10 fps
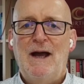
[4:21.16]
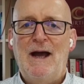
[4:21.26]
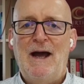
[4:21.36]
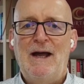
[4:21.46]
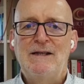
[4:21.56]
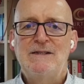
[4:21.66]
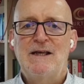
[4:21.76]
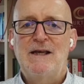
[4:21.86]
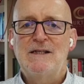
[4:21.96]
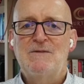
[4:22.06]

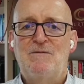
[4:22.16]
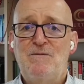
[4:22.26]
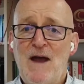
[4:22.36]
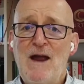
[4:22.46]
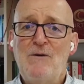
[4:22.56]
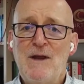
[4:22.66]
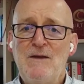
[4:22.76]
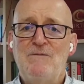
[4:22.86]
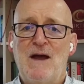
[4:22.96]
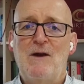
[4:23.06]
and it's
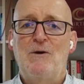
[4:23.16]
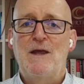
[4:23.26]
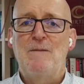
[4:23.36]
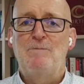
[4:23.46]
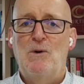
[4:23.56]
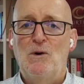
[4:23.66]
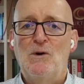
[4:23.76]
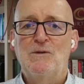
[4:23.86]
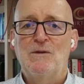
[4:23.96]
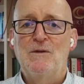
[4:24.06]
very, very
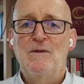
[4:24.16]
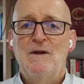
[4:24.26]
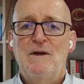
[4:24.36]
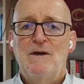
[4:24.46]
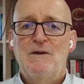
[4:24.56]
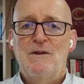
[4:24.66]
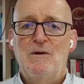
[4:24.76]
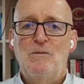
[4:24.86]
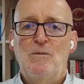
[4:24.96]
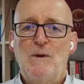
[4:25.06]
important
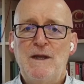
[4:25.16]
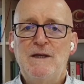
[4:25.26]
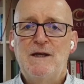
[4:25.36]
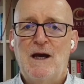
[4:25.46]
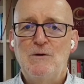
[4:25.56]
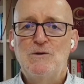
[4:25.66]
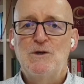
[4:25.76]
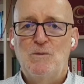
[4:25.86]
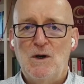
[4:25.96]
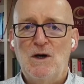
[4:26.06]
that we go
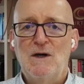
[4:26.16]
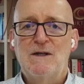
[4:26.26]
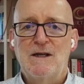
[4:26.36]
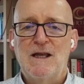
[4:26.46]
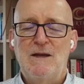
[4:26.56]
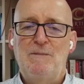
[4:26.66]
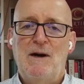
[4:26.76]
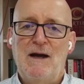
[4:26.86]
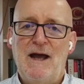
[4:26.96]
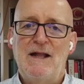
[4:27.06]
to work and keep
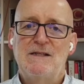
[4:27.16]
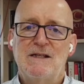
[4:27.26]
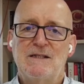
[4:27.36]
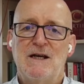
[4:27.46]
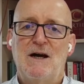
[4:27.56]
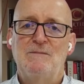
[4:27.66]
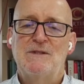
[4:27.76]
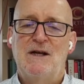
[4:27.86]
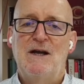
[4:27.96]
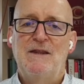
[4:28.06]
our heads at
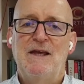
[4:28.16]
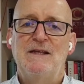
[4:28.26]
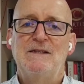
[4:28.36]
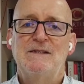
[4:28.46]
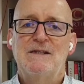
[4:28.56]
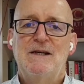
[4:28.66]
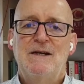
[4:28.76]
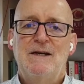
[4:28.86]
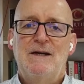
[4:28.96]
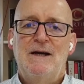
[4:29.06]
times like these.
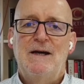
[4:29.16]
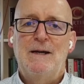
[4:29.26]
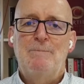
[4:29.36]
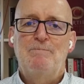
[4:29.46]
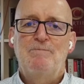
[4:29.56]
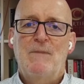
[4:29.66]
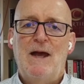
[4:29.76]
I